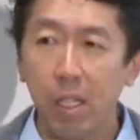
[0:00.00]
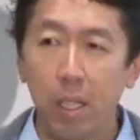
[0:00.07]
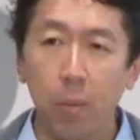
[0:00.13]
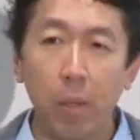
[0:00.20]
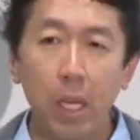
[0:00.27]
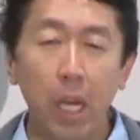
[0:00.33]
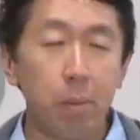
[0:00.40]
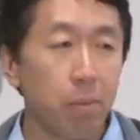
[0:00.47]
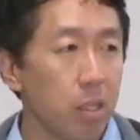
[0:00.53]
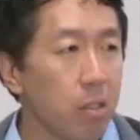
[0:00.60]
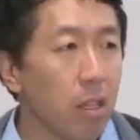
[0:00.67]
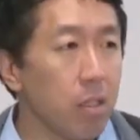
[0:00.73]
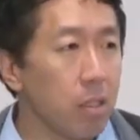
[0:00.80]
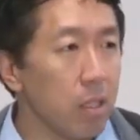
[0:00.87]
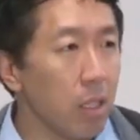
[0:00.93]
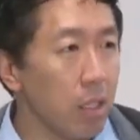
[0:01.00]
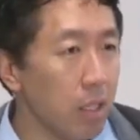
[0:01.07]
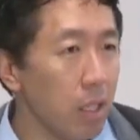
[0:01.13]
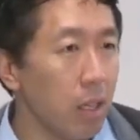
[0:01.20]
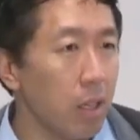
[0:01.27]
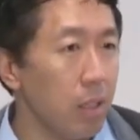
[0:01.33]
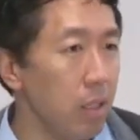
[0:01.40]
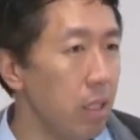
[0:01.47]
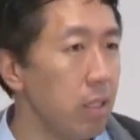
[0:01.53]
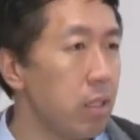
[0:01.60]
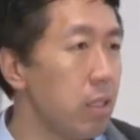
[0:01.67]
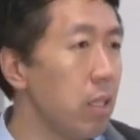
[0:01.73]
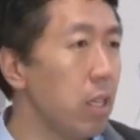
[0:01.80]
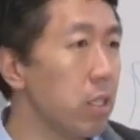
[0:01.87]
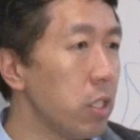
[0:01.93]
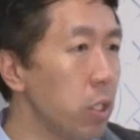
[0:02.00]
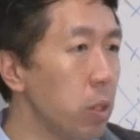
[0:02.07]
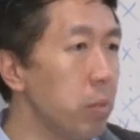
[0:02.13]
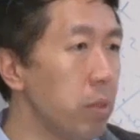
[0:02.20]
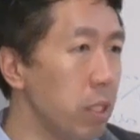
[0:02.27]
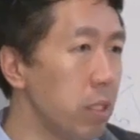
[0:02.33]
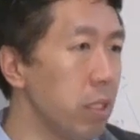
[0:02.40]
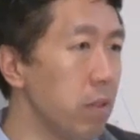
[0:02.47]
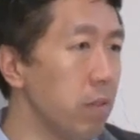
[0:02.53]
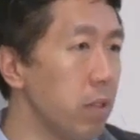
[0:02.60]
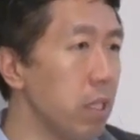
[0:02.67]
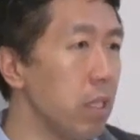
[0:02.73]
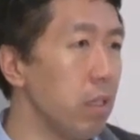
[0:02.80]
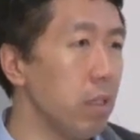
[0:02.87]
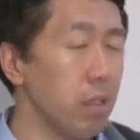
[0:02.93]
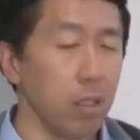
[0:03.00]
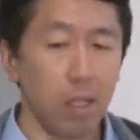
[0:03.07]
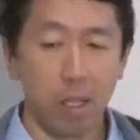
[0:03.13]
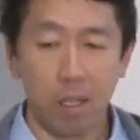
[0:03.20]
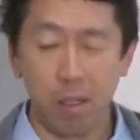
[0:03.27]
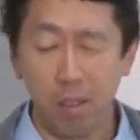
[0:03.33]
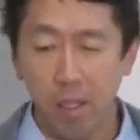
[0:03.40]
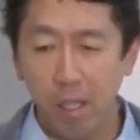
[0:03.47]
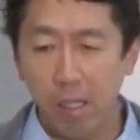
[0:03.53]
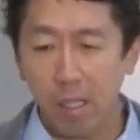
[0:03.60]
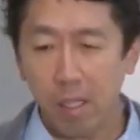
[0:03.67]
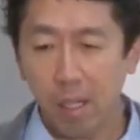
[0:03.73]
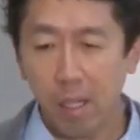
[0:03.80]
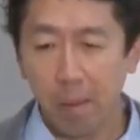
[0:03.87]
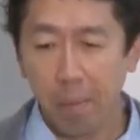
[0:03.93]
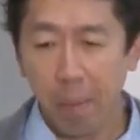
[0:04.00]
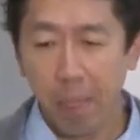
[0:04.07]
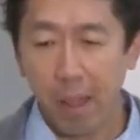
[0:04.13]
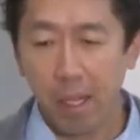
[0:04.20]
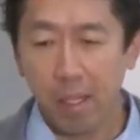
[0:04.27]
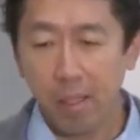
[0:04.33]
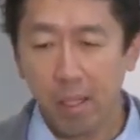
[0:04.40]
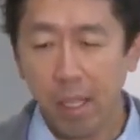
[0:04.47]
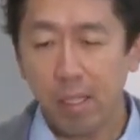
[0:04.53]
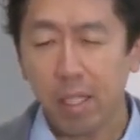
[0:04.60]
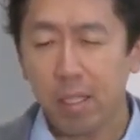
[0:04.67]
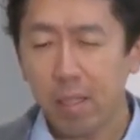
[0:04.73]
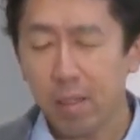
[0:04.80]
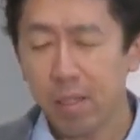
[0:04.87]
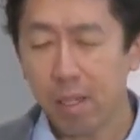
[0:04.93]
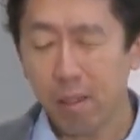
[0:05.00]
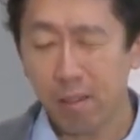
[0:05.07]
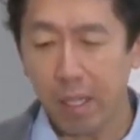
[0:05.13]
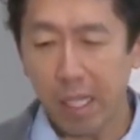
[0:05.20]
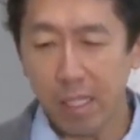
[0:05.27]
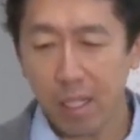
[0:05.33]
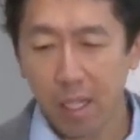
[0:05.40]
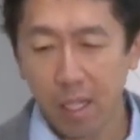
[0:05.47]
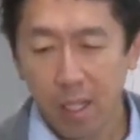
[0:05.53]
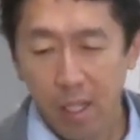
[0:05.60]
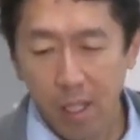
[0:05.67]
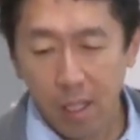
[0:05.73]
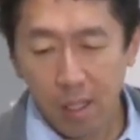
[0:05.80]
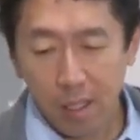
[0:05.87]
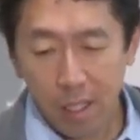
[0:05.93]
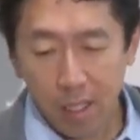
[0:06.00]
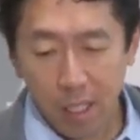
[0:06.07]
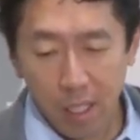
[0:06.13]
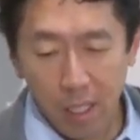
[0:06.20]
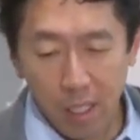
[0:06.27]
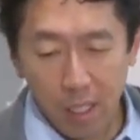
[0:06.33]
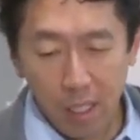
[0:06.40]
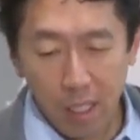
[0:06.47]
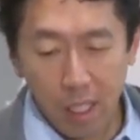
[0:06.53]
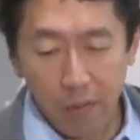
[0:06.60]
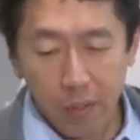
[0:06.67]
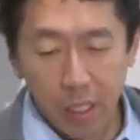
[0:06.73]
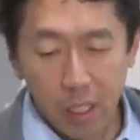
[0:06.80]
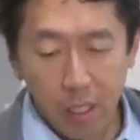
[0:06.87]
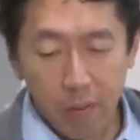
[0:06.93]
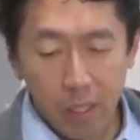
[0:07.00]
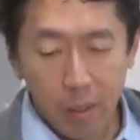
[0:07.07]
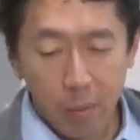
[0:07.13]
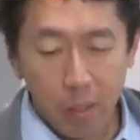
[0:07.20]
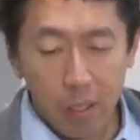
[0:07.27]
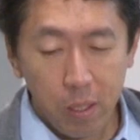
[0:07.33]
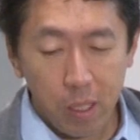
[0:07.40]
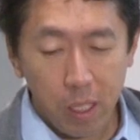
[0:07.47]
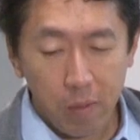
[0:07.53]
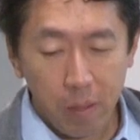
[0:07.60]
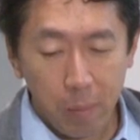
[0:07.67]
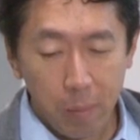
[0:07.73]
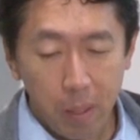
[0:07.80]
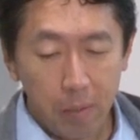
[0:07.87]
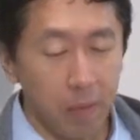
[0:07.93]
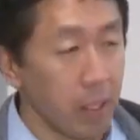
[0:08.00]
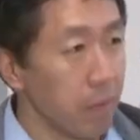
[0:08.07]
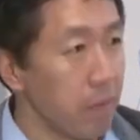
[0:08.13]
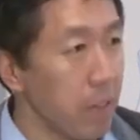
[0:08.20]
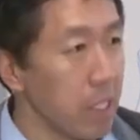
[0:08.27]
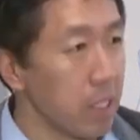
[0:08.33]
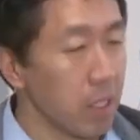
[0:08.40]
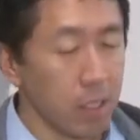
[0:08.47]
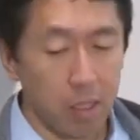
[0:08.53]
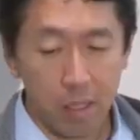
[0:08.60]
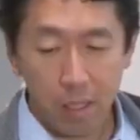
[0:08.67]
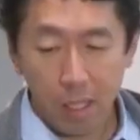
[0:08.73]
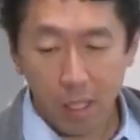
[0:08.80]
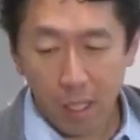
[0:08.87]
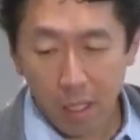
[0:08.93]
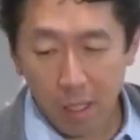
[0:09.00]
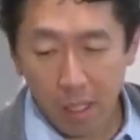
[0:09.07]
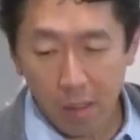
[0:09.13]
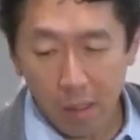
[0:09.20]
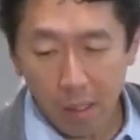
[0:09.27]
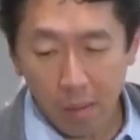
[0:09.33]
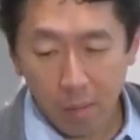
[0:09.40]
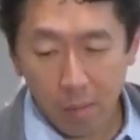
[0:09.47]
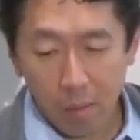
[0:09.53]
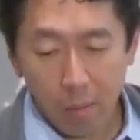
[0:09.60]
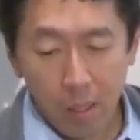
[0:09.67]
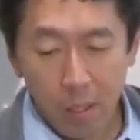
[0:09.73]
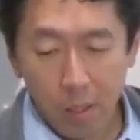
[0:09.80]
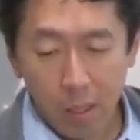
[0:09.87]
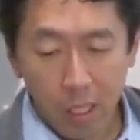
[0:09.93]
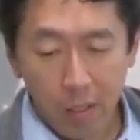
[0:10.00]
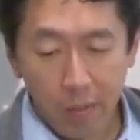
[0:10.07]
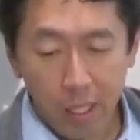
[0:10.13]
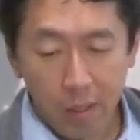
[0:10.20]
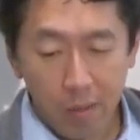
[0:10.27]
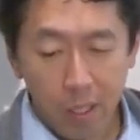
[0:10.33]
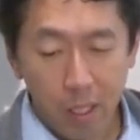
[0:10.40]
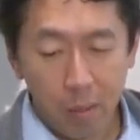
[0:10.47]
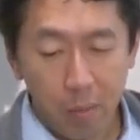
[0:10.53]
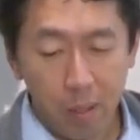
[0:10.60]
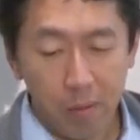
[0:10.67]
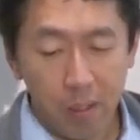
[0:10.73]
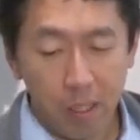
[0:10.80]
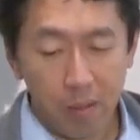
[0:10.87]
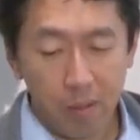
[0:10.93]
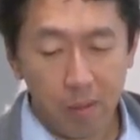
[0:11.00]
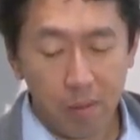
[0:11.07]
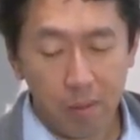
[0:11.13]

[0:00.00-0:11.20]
The way I presented it here is done cumulatively, and it turns out that, let's see, if you give it, once you give it perfect face, once you give it, perfect